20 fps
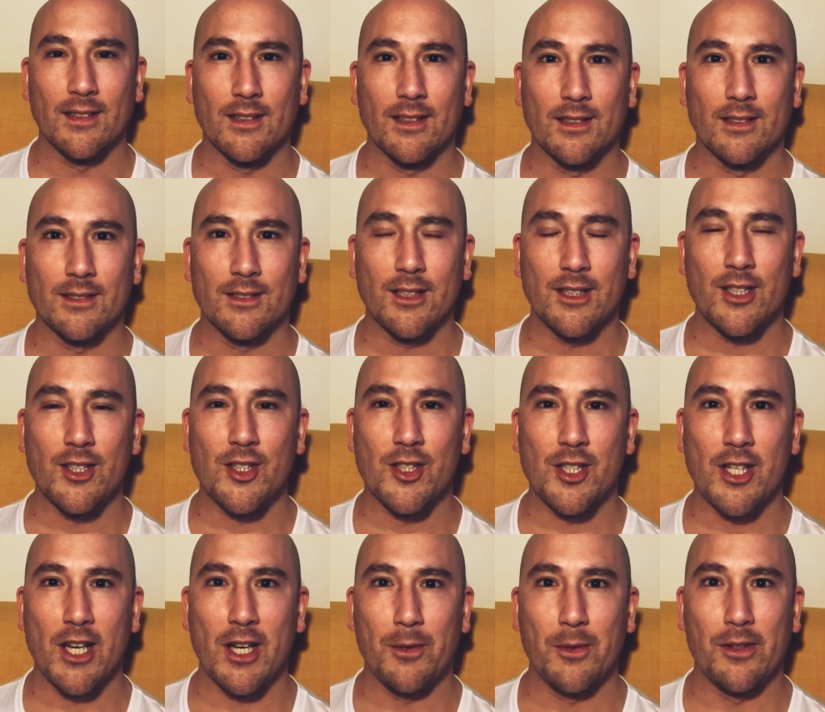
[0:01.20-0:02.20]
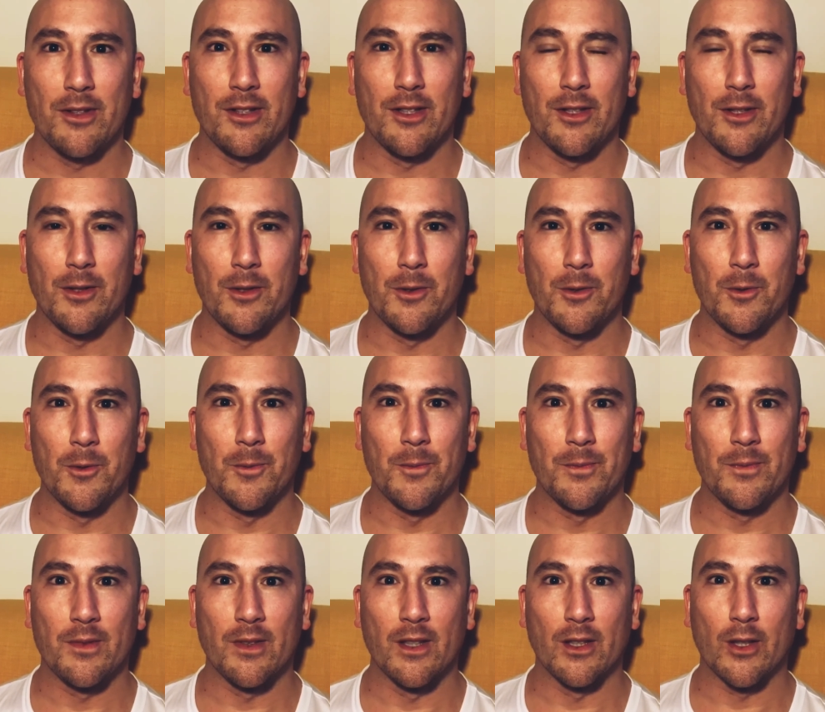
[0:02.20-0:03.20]
going to share with you
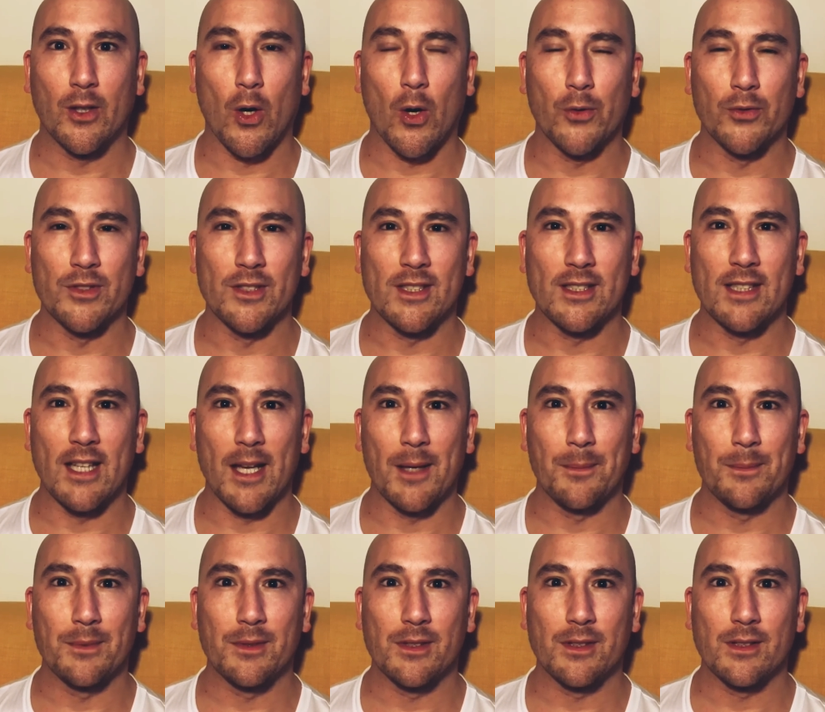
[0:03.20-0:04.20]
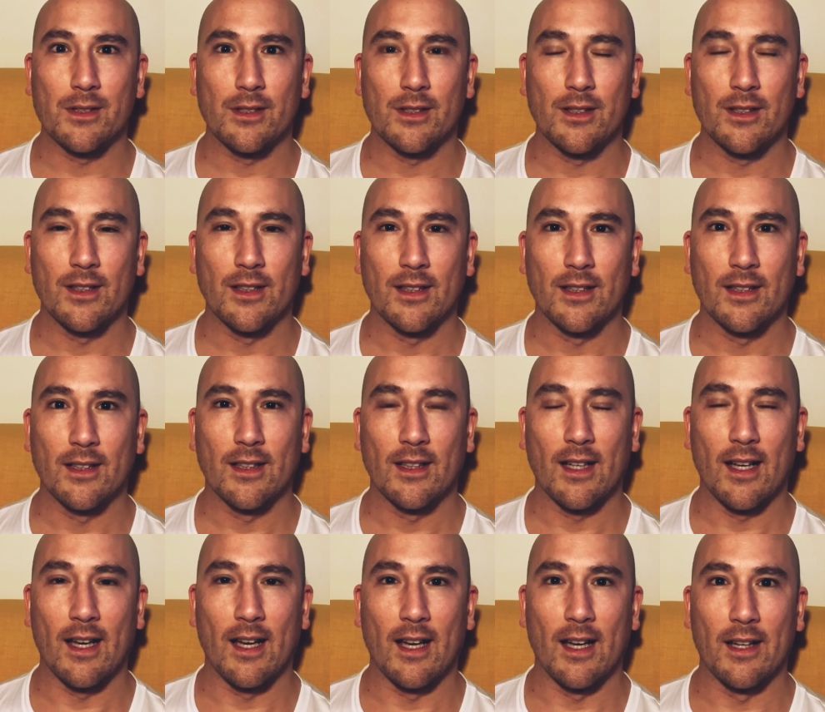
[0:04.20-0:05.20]
a concept,
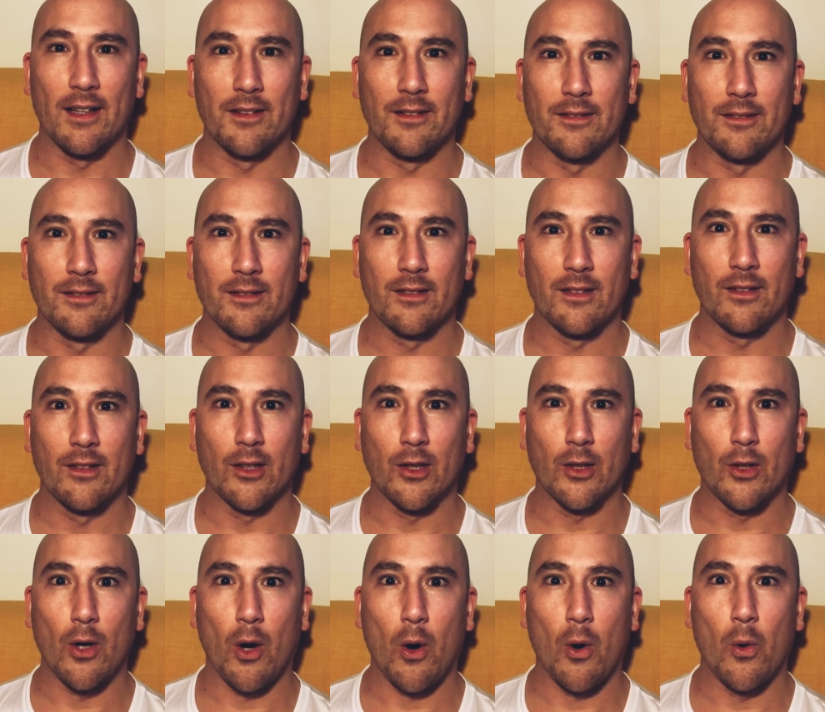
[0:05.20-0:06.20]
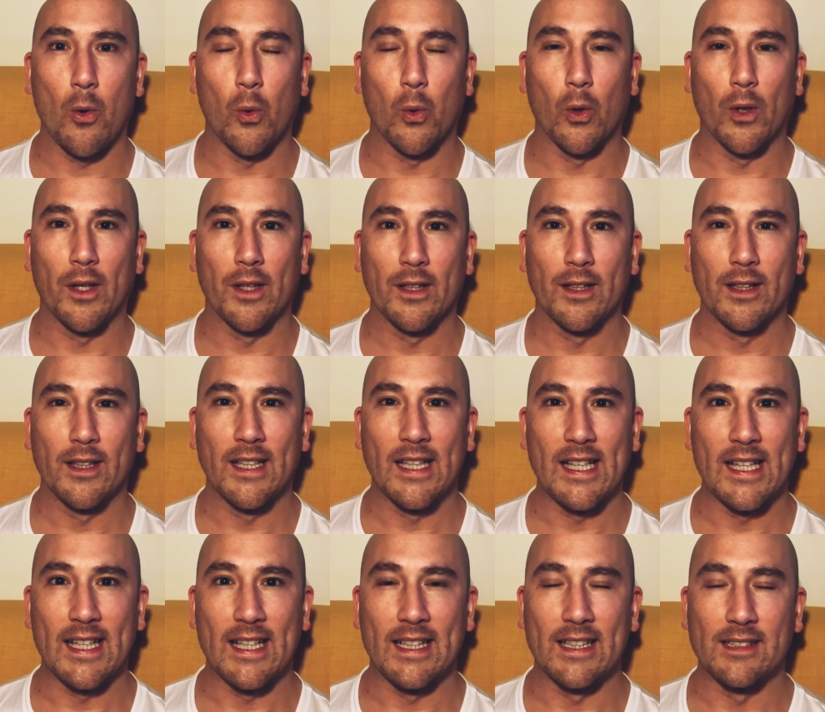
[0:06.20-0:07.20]
and the goal
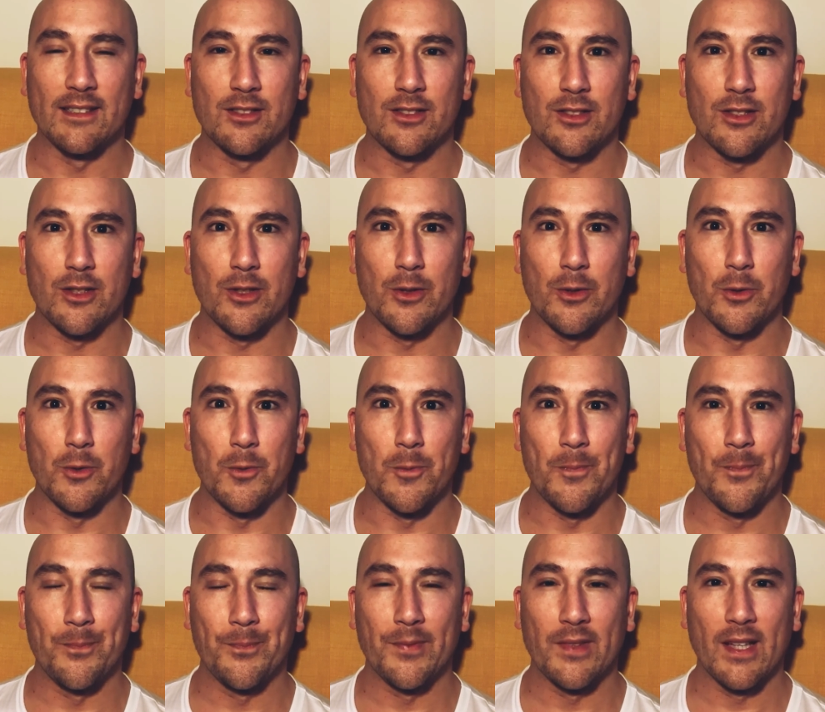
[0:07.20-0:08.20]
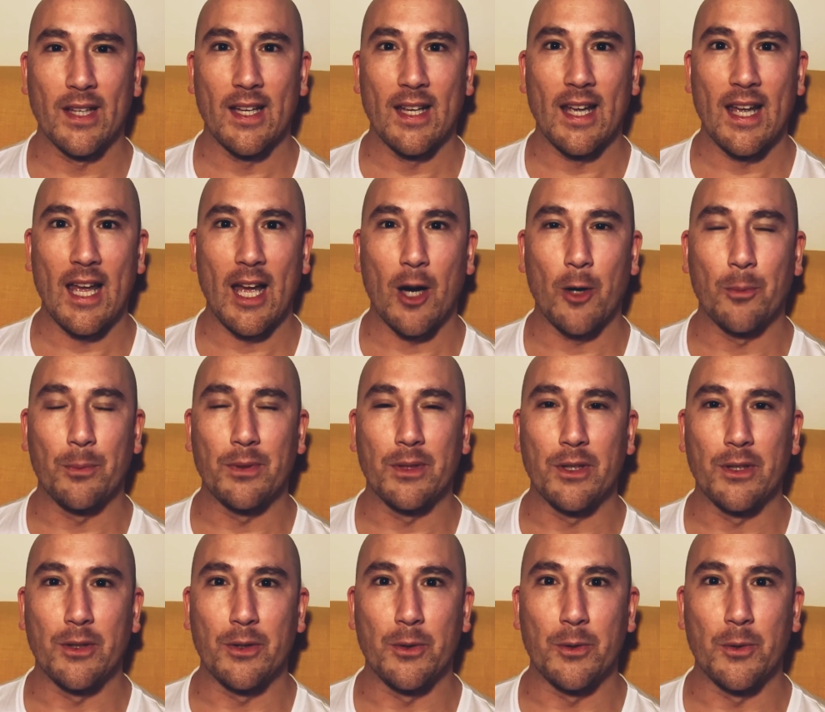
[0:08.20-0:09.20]
is to help
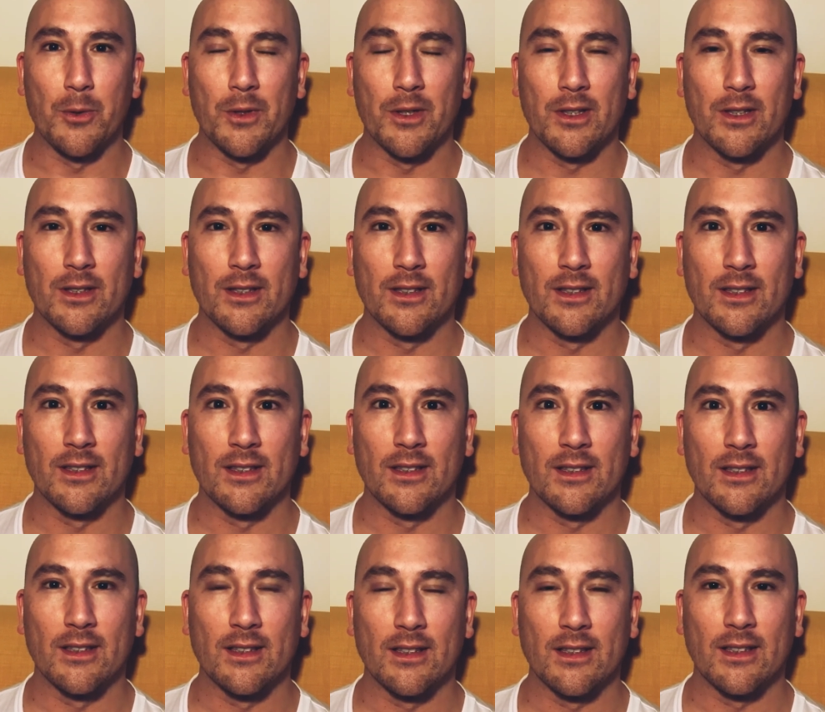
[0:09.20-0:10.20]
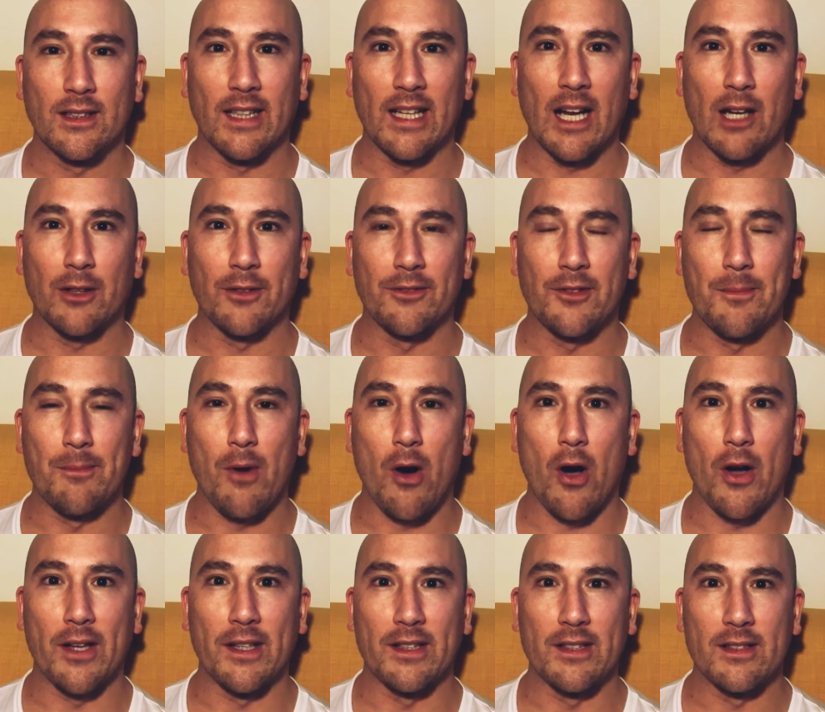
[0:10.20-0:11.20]
you get out of your
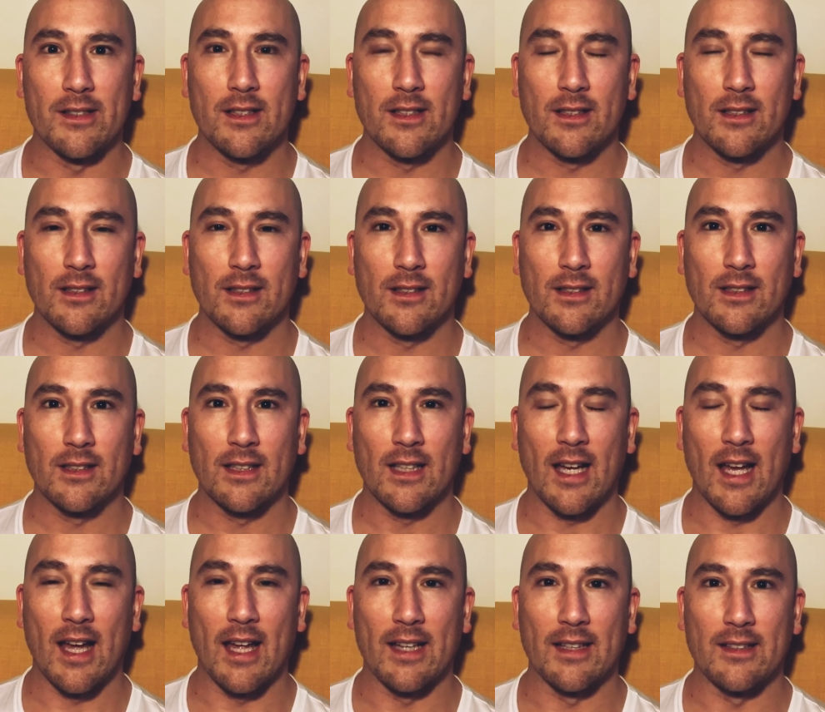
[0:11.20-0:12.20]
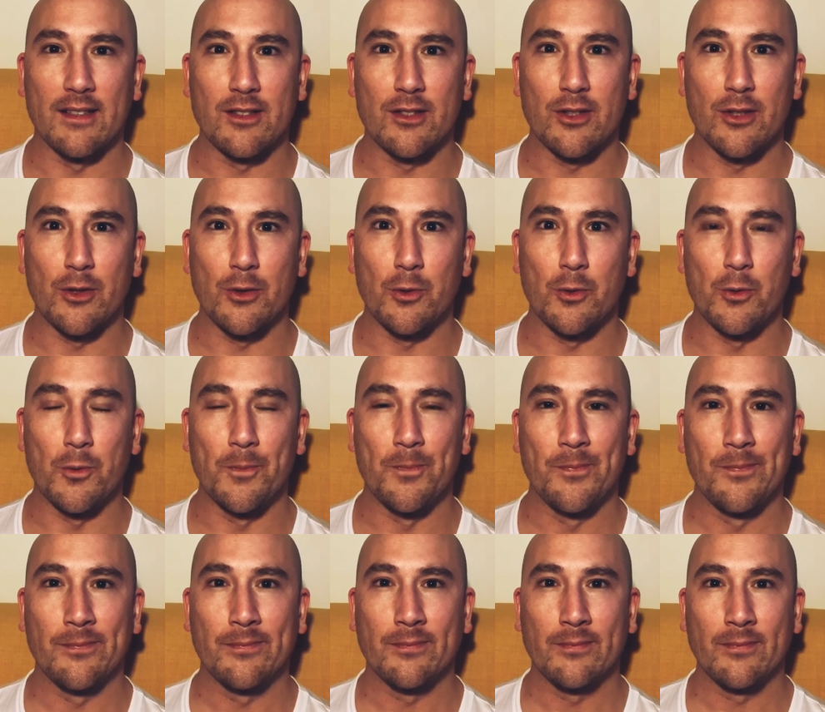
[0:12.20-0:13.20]
mind and to
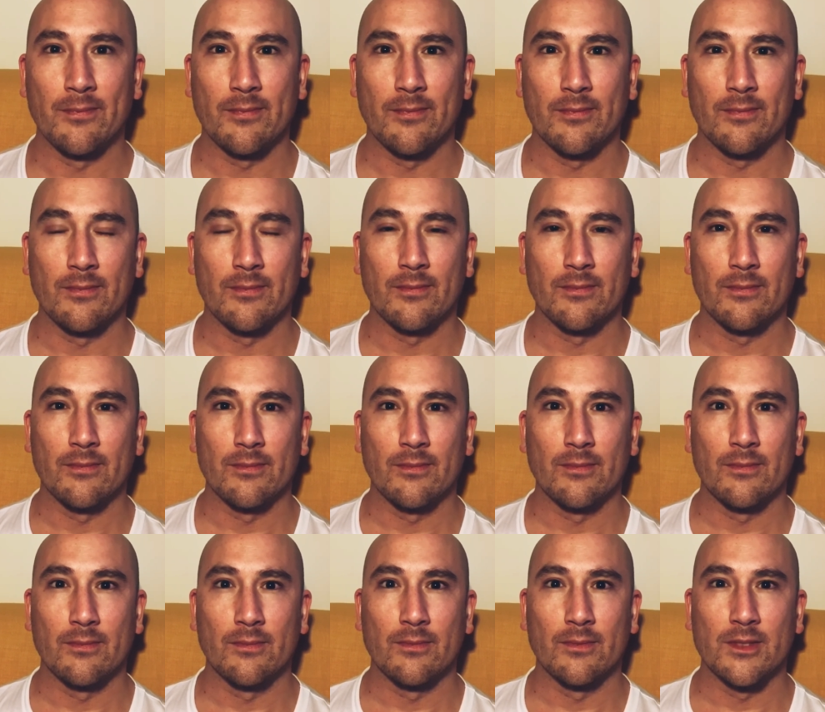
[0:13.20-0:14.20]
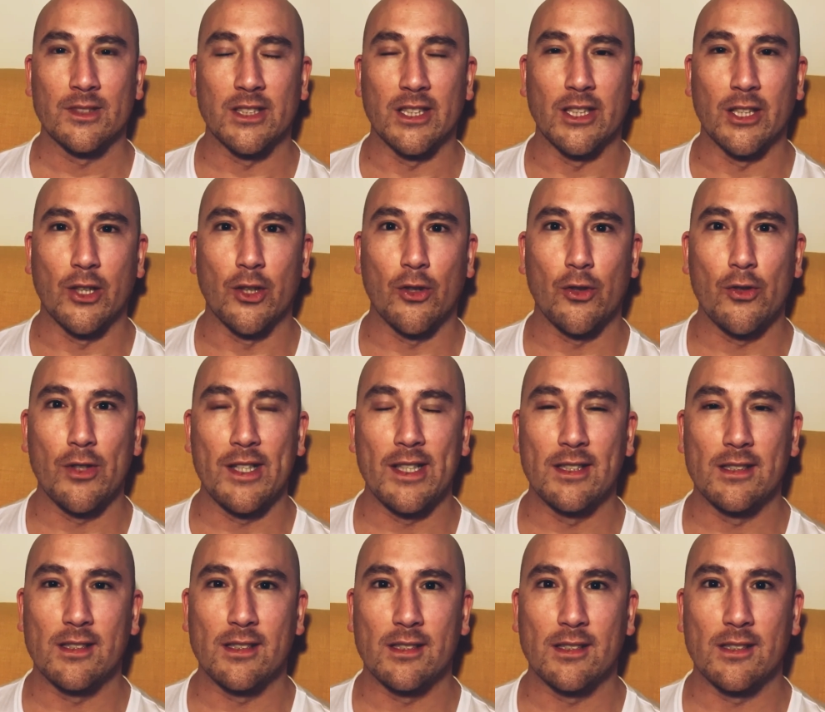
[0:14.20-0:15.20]
just increase